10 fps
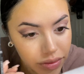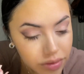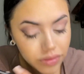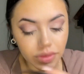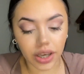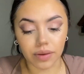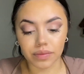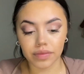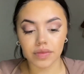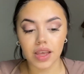Okay,
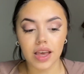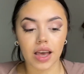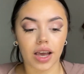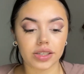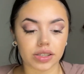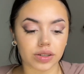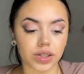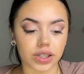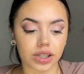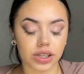I see what
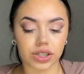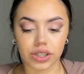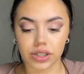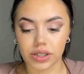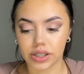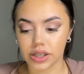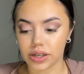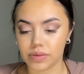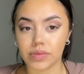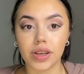the issue is here.
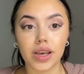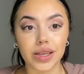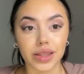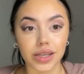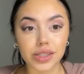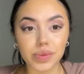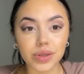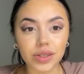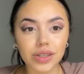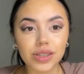This one
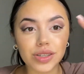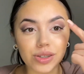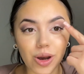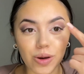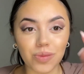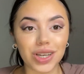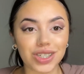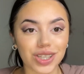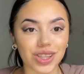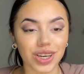looks so much
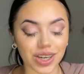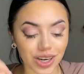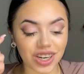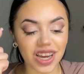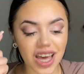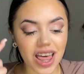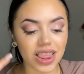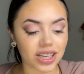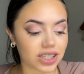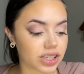thicker
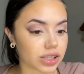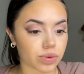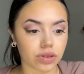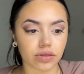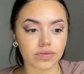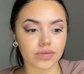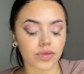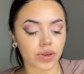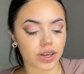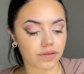than this one. We're
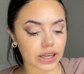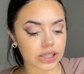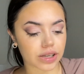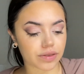gonna fix it.